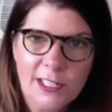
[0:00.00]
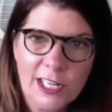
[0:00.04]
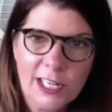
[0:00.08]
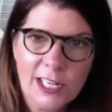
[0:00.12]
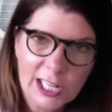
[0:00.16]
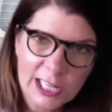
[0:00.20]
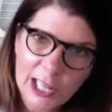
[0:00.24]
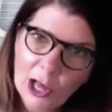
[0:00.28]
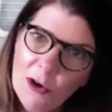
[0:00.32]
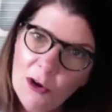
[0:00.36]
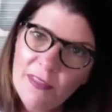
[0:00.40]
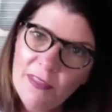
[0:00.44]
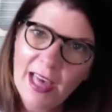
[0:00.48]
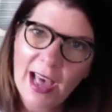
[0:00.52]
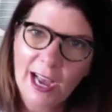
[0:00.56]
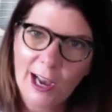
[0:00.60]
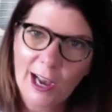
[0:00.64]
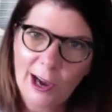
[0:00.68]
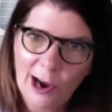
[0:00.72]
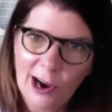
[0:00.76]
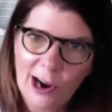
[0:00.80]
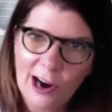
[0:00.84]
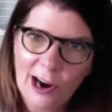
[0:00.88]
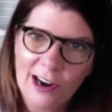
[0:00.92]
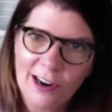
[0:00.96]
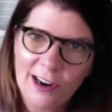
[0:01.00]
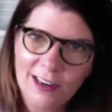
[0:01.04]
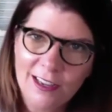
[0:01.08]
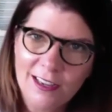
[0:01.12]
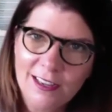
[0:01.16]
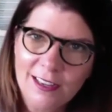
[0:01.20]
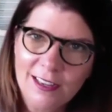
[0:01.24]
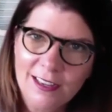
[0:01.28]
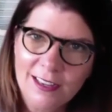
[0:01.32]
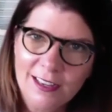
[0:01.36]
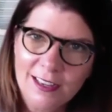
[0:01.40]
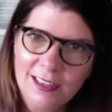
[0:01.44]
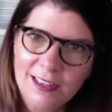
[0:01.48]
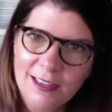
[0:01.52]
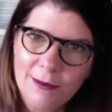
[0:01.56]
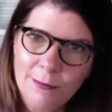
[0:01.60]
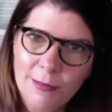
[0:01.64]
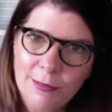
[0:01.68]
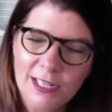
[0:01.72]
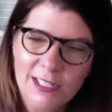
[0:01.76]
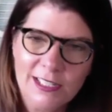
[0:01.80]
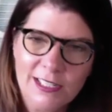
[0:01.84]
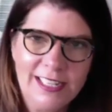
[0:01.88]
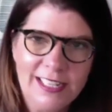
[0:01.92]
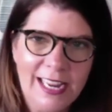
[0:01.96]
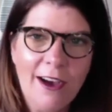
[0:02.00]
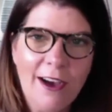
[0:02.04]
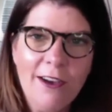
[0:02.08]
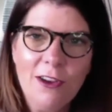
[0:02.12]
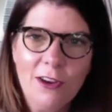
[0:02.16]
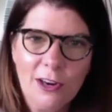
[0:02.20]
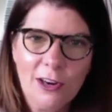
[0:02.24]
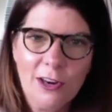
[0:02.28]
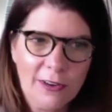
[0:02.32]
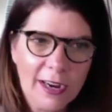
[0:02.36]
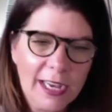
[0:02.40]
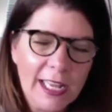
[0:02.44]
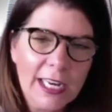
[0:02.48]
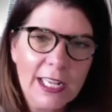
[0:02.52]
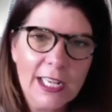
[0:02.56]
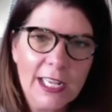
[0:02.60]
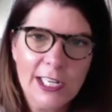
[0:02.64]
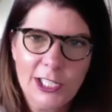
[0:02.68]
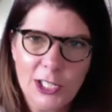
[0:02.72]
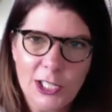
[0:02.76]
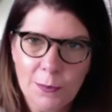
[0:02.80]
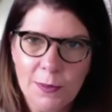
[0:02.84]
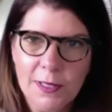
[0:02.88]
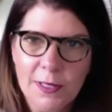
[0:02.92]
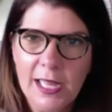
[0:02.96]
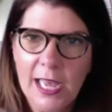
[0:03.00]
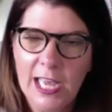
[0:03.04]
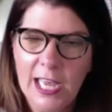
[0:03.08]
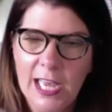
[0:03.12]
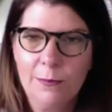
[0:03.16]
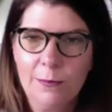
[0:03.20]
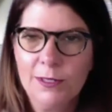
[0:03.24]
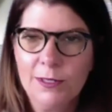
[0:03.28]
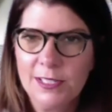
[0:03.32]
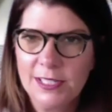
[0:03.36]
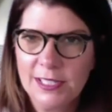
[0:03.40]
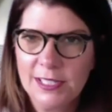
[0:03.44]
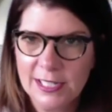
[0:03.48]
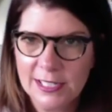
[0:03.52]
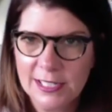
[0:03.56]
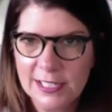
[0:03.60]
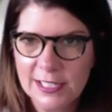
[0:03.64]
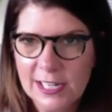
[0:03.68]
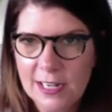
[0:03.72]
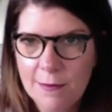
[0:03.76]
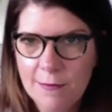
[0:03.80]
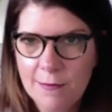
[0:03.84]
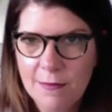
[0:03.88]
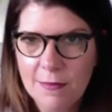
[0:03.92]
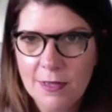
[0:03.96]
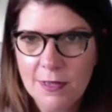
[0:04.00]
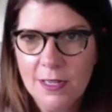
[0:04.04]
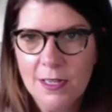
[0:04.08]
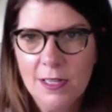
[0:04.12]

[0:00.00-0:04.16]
to clone that card, because now you're creating a duplicatable system.